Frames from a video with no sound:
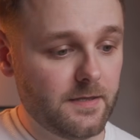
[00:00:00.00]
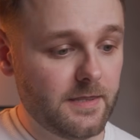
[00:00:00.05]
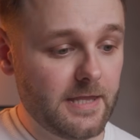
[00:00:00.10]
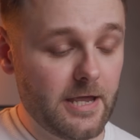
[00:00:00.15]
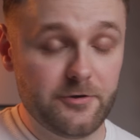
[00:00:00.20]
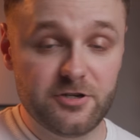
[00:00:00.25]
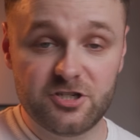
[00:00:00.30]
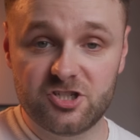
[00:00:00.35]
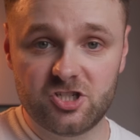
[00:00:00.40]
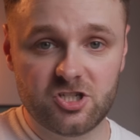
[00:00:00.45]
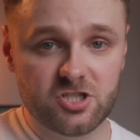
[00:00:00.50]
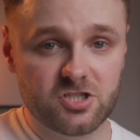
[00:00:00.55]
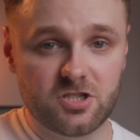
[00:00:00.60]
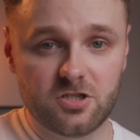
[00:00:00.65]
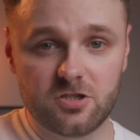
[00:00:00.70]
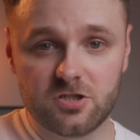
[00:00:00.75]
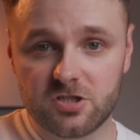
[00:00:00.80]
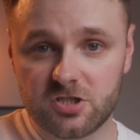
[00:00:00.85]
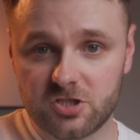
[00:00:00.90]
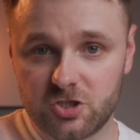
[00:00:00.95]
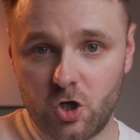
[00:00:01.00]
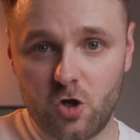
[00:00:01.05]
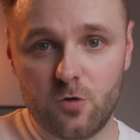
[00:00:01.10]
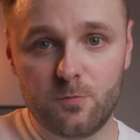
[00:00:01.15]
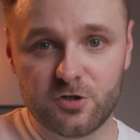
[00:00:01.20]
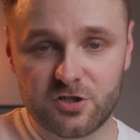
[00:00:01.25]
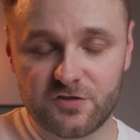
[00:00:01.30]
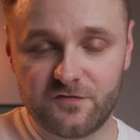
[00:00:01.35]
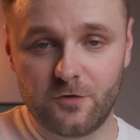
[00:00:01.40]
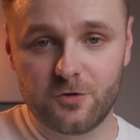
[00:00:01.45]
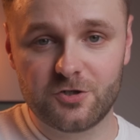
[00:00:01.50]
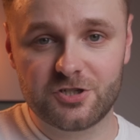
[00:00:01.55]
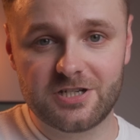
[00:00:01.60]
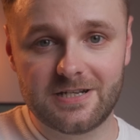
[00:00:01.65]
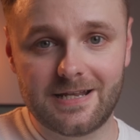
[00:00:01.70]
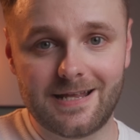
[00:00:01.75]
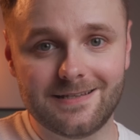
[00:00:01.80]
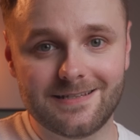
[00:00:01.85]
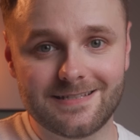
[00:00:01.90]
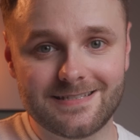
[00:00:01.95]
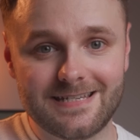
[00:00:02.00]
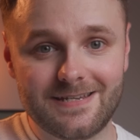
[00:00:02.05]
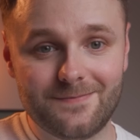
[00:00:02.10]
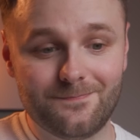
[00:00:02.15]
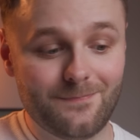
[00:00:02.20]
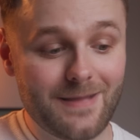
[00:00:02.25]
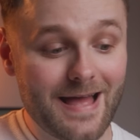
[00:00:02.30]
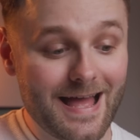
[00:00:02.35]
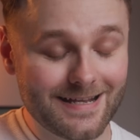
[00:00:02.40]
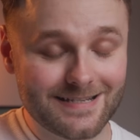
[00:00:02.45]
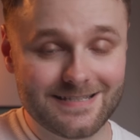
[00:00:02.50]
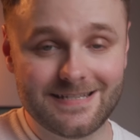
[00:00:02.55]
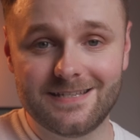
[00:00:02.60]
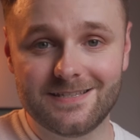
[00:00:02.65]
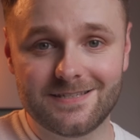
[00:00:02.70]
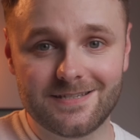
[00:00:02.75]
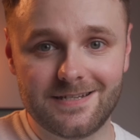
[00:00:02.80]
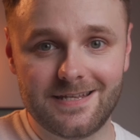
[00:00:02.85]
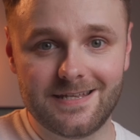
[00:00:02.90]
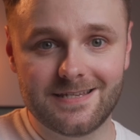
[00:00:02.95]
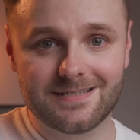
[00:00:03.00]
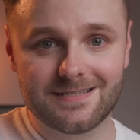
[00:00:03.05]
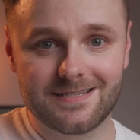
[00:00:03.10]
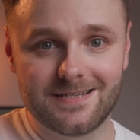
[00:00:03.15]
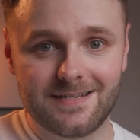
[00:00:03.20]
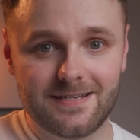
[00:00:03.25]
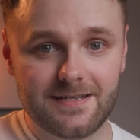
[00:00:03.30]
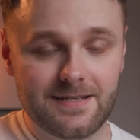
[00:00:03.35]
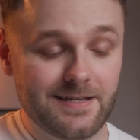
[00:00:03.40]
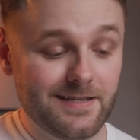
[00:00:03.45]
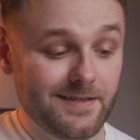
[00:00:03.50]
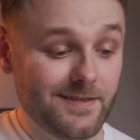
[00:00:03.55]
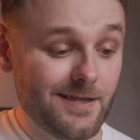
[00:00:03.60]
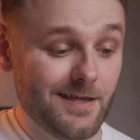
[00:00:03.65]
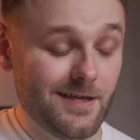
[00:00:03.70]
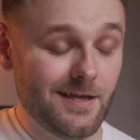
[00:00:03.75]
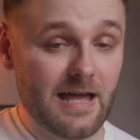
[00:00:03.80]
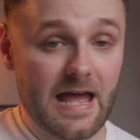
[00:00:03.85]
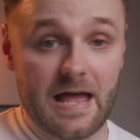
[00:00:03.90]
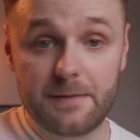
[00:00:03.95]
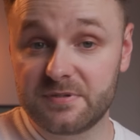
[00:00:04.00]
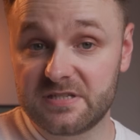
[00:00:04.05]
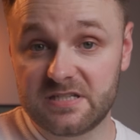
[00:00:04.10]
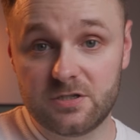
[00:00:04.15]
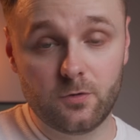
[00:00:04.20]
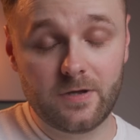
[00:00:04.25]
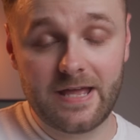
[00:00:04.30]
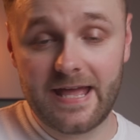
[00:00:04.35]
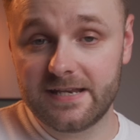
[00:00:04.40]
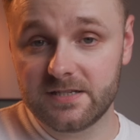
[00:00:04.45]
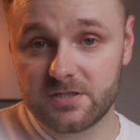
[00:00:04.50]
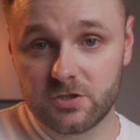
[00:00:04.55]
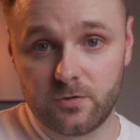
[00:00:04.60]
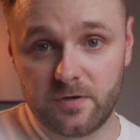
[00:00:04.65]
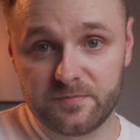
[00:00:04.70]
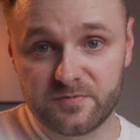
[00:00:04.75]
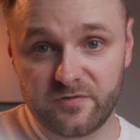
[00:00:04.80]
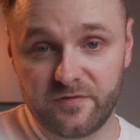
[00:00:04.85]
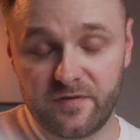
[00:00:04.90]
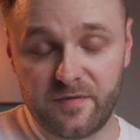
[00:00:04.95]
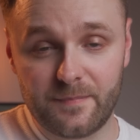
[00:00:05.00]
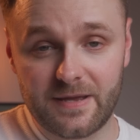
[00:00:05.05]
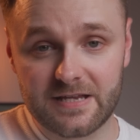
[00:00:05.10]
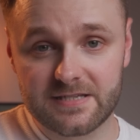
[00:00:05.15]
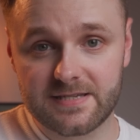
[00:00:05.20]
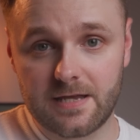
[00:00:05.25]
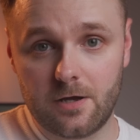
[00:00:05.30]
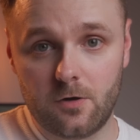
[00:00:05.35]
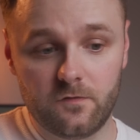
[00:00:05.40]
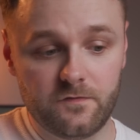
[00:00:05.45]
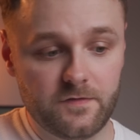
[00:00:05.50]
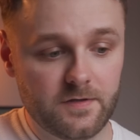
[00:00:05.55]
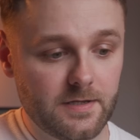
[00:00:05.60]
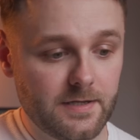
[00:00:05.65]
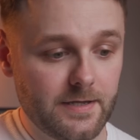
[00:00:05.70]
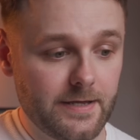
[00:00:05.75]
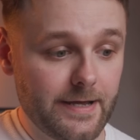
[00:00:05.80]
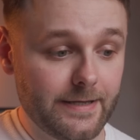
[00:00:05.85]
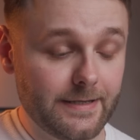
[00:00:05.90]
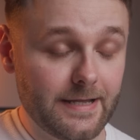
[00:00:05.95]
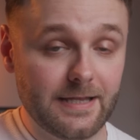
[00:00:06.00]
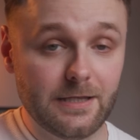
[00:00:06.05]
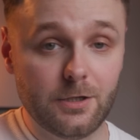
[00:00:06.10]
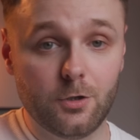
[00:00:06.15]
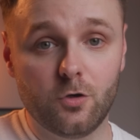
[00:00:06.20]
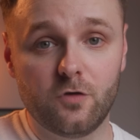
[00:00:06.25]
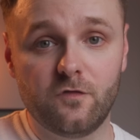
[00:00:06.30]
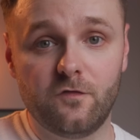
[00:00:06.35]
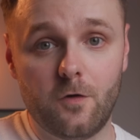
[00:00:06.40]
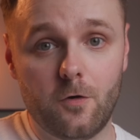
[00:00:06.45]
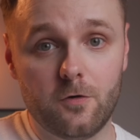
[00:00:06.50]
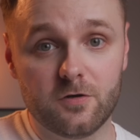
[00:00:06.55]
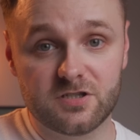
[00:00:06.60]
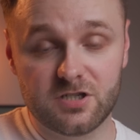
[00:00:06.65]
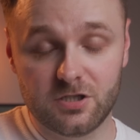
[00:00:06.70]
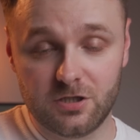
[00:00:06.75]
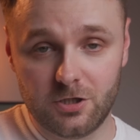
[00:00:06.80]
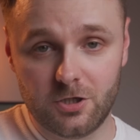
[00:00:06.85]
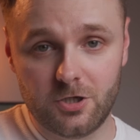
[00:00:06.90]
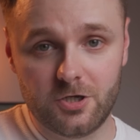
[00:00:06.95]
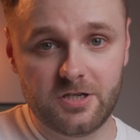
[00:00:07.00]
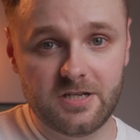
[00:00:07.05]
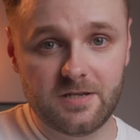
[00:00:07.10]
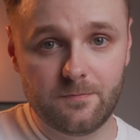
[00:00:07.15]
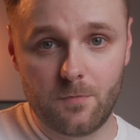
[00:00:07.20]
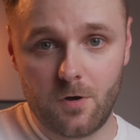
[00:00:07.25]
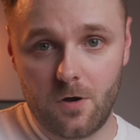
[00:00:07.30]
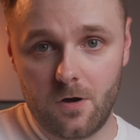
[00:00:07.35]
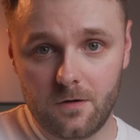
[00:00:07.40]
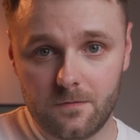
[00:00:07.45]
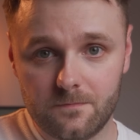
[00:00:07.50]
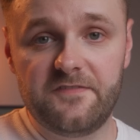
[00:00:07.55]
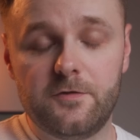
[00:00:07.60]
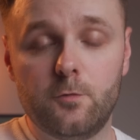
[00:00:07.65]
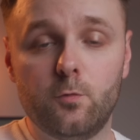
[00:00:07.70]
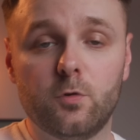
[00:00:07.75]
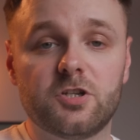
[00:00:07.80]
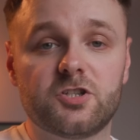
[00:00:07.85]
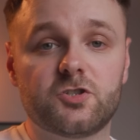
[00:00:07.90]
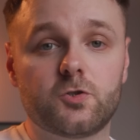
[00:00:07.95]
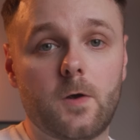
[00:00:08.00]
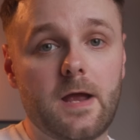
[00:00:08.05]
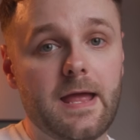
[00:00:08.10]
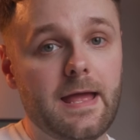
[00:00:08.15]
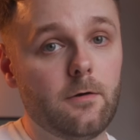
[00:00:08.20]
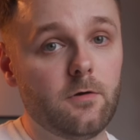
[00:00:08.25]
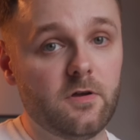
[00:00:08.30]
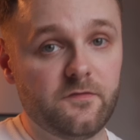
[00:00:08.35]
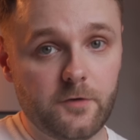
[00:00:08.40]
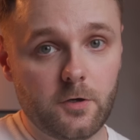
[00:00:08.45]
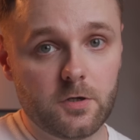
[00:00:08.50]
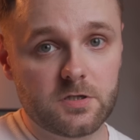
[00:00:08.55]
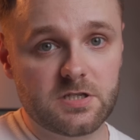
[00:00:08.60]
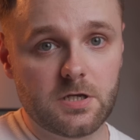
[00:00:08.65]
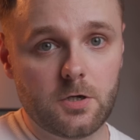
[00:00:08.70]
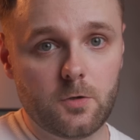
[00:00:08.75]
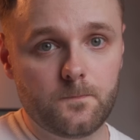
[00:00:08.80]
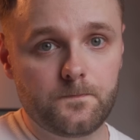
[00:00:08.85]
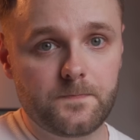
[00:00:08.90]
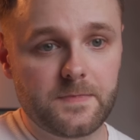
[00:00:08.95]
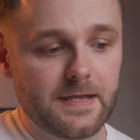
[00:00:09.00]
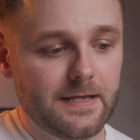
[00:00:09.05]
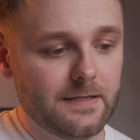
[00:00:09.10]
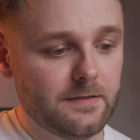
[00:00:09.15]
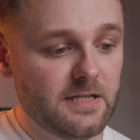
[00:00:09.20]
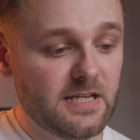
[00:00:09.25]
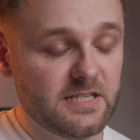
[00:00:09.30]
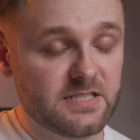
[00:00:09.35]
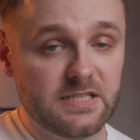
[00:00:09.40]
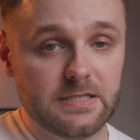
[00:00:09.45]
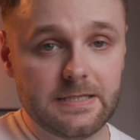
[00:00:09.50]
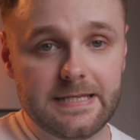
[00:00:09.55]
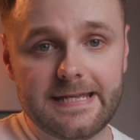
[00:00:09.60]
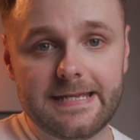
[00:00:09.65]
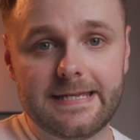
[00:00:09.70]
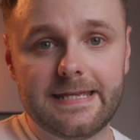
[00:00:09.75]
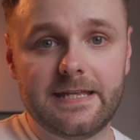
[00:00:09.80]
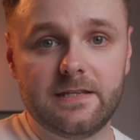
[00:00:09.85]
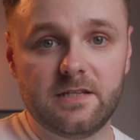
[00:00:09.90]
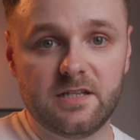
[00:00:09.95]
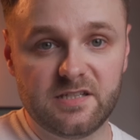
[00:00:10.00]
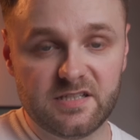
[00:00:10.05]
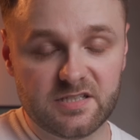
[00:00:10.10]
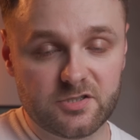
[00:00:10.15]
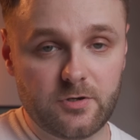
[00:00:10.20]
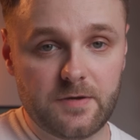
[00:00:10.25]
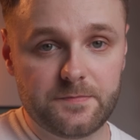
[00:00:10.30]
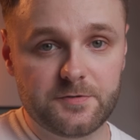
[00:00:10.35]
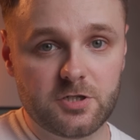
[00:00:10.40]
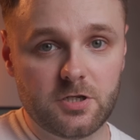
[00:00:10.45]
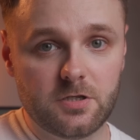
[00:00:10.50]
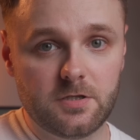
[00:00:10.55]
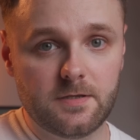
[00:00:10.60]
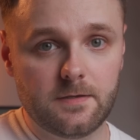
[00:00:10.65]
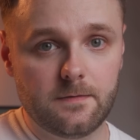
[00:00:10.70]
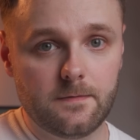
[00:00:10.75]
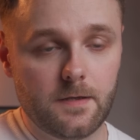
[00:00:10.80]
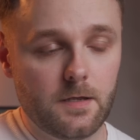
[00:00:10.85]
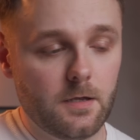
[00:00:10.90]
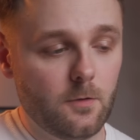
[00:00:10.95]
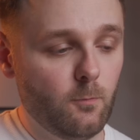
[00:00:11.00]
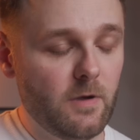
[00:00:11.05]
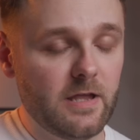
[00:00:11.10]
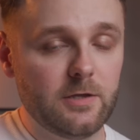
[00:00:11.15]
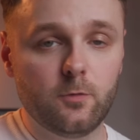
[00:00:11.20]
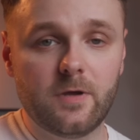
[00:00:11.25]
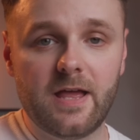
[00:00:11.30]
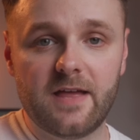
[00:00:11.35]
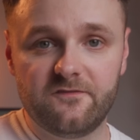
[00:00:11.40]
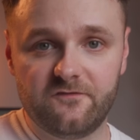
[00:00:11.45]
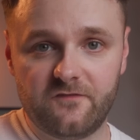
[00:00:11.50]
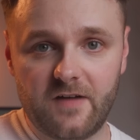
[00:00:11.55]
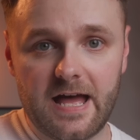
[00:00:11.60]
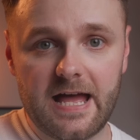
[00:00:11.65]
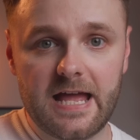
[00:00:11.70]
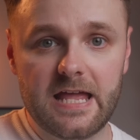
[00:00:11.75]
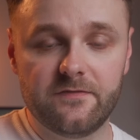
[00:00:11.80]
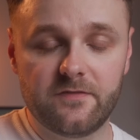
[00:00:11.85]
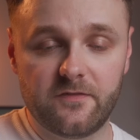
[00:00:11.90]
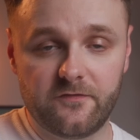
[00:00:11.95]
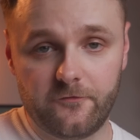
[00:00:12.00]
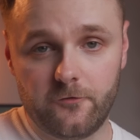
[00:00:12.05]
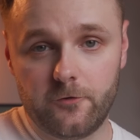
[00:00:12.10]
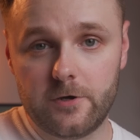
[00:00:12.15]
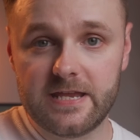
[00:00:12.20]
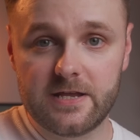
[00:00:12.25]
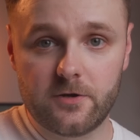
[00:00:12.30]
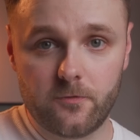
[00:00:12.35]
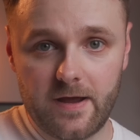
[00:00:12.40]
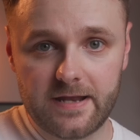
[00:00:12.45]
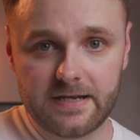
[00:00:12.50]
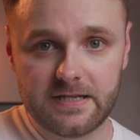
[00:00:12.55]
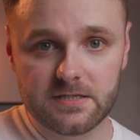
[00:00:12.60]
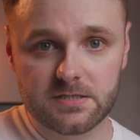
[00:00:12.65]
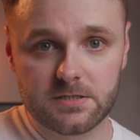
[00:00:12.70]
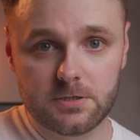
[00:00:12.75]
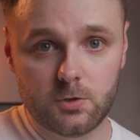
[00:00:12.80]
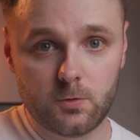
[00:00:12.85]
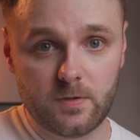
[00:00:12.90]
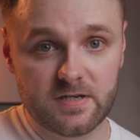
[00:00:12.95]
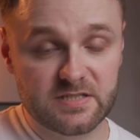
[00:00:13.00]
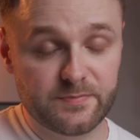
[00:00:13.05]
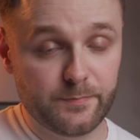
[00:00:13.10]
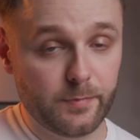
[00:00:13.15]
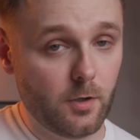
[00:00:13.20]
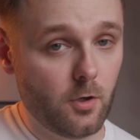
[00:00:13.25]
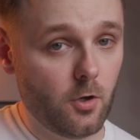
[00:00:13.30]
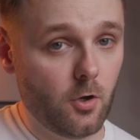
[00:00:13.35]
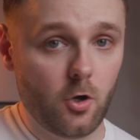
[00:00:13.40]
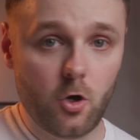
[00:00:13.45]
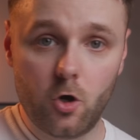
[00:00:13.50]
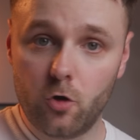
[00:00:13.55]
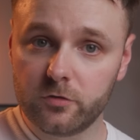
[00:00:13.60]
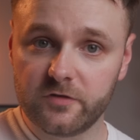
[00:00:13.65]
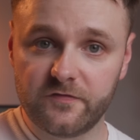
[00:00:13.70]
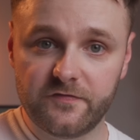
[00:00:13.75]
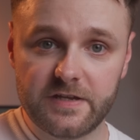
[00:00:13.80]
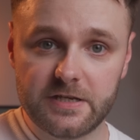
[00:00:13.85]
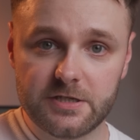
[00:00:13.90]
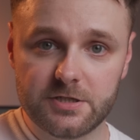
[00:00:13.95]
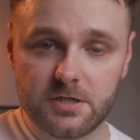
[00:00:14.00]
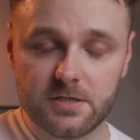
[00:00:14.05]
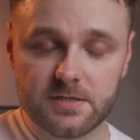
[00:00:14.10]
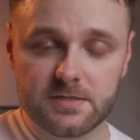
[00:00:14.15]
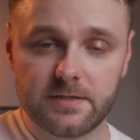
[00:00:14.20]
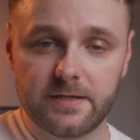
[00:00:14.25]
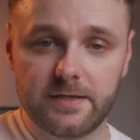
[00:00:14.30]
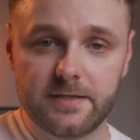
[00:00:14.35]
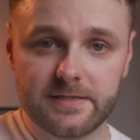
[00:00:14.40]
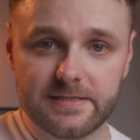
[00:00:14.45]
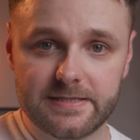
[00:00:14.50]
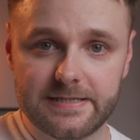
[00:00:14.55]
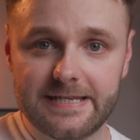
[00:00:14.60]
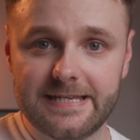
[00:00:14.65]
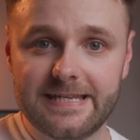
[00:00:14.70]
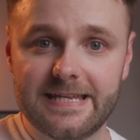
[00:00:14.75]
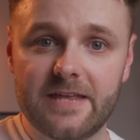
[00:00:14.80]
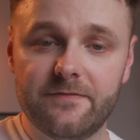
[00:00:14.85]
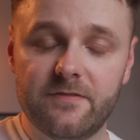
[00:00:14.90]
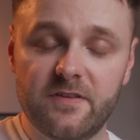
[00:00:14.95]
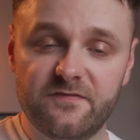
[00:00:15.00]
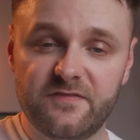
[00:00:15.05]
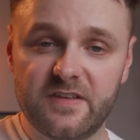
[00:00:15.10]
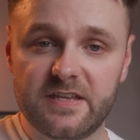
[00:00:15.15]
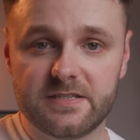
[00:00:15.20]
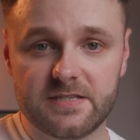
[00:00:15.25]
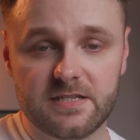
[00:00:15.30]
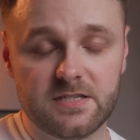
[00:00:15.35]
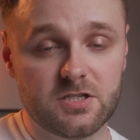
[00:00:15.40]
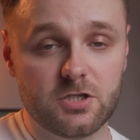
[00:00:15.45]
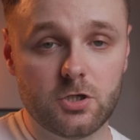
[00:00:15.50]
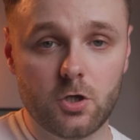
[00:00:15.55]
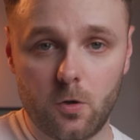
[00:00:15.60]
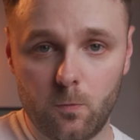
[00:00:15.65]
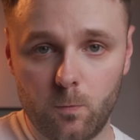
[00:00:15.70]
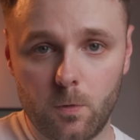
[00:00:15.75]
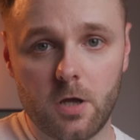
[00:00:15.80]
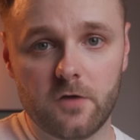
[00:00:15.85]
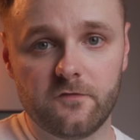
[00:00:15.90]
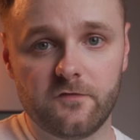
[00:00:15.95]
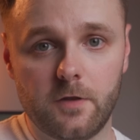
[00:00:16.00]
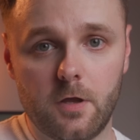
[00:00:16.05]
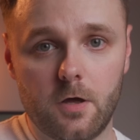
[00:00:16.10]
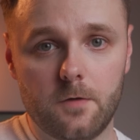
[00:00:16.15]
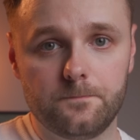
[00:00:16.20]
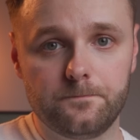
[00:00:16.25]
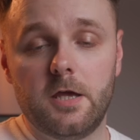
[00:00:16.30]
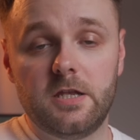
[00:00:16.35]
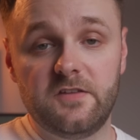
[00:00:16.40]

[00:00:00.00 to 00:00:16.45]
There is just so much functionality packed into this that I'm still getting to grips with it myself, and I look forward to learning more. If you want to try out Evoto, there's a link in the description where you'll get 5 free credits to explore all the features and see if it fits into your workflow.